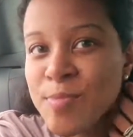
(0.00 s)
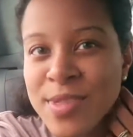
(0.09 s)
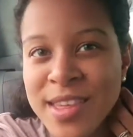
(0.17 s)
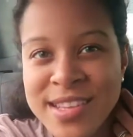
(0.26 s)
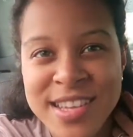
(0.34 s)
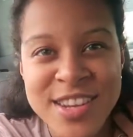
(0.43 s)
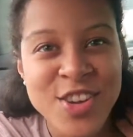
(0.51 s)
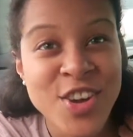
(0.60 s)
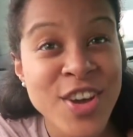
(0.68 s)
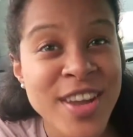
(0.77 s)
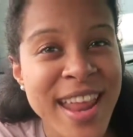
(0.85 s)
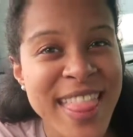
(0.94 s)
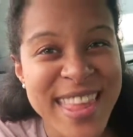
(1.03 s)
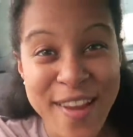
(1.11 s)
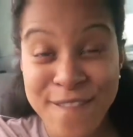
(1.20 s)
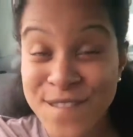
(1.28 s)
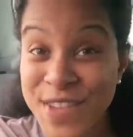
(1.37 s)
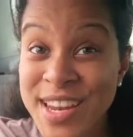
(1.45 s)
But they yeah. did good,
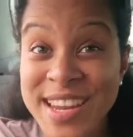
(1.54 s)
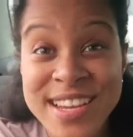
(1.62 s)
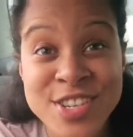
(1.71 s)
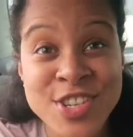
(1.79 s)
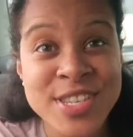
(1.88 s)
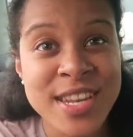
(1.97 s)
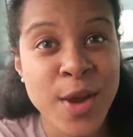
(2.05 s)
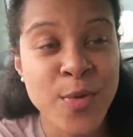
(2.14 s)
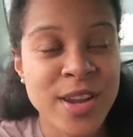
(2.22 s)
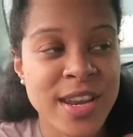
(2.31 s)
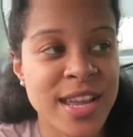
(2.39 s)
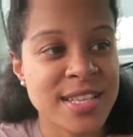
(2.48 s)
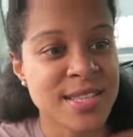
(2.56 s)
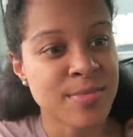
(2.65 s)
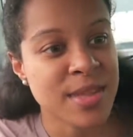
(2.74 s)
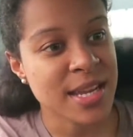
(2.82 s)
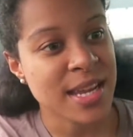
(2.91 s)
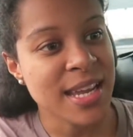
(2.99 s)
they finished. Now we're gonna get oh,
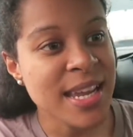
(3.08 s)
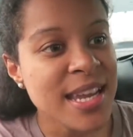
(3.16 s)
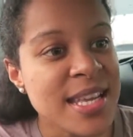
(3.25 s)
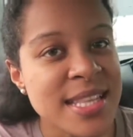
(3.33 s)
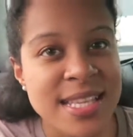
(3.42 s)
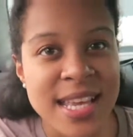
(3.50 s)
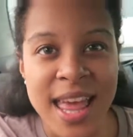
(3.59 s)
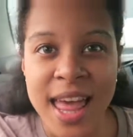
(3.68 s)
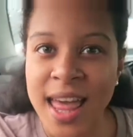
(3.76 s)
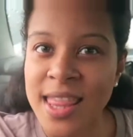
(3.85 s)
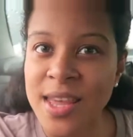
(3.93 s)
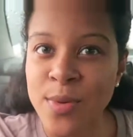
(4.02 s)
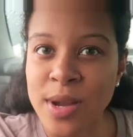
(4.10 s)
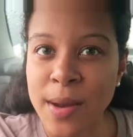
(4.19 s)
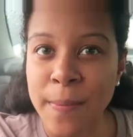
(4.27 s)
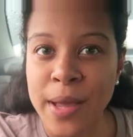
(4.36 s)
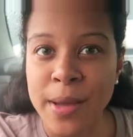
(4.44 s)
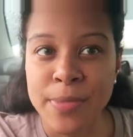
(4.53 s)
something man. to eat. Then we're
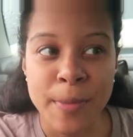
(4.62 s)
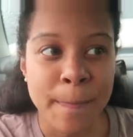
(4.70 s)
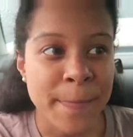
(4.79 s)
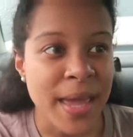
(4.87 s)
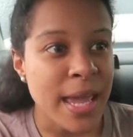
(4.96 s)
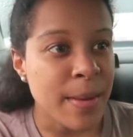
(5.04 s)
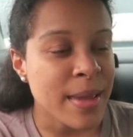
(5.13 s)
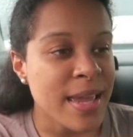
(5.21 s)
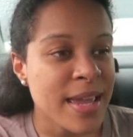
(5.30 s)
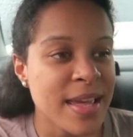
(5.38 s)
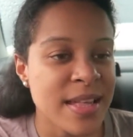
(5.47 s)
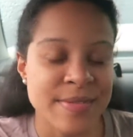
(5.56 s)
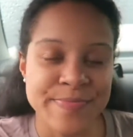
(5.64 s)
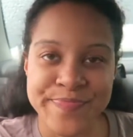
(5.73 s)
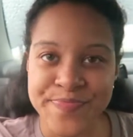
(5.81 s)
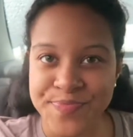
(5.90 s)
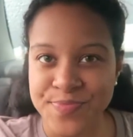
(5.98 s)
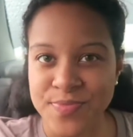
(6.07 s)
gonna pick up the baby.
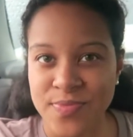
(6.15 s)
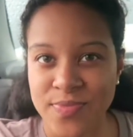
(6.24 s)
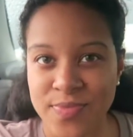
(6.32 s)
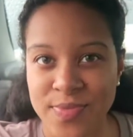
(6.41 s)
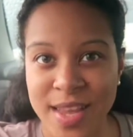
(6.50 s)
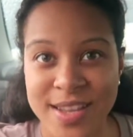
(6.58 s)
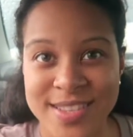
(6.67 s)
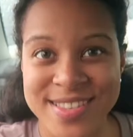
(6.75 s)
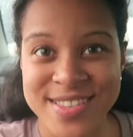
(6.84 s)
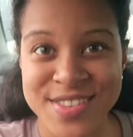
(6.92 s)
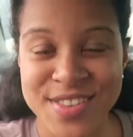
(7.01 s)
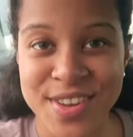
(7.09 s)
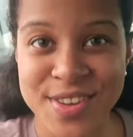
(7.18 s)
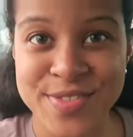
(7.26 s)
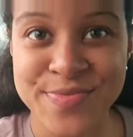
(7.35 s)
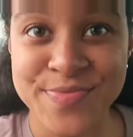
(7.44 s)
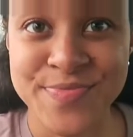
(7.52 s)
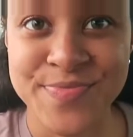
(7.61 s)
Whew. So.